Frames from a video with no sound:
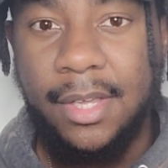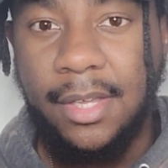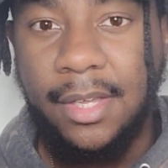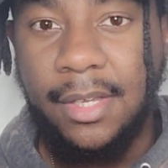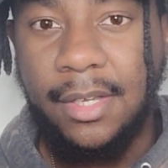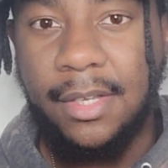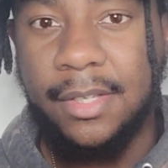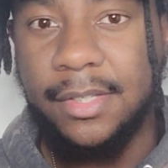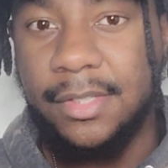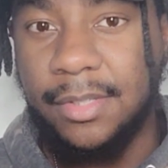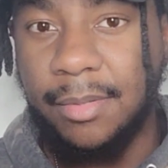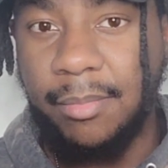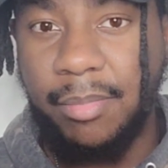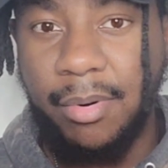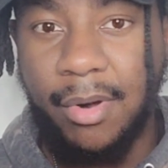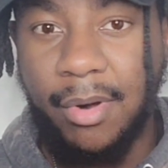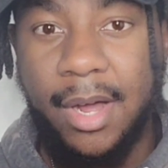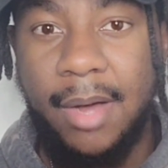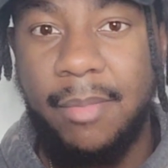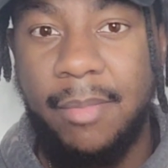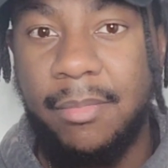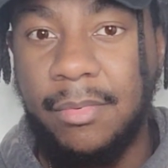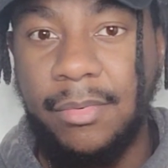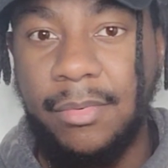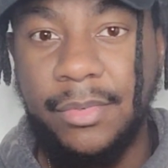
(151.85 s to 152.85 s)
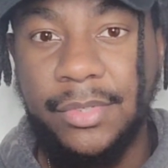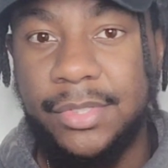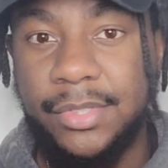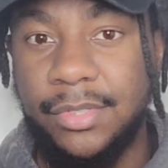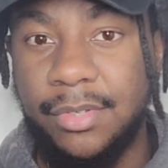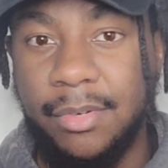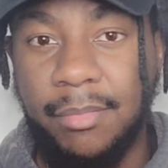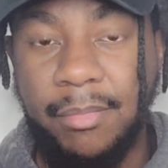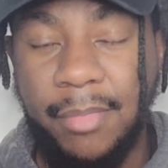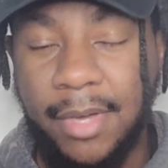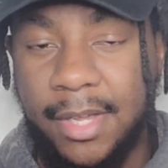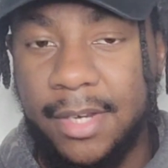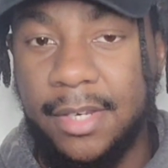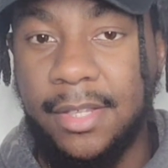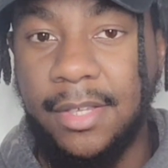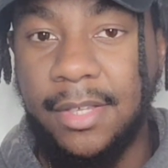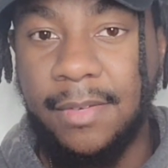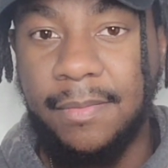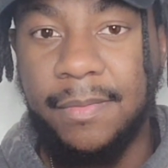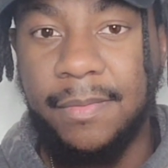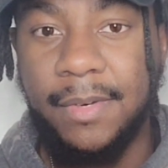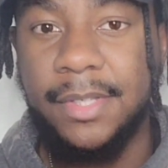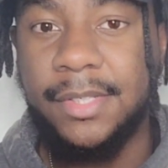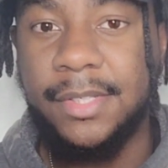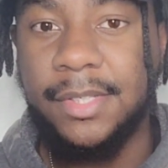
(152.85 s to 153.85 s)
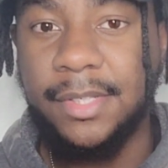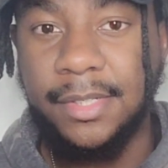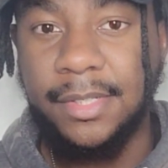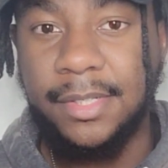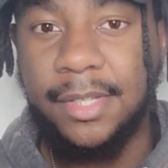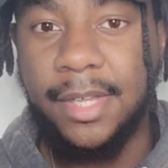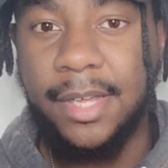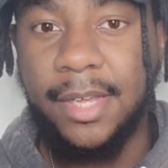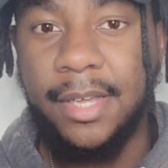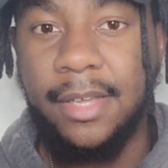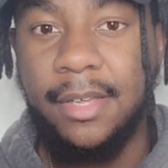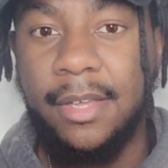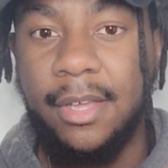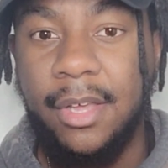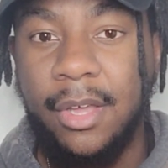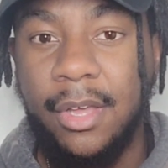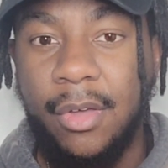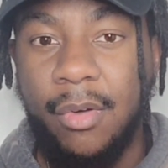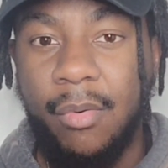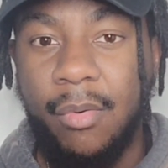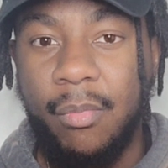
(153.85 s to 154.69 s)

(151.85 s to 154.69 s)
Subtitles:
Because the problem with so many of us is that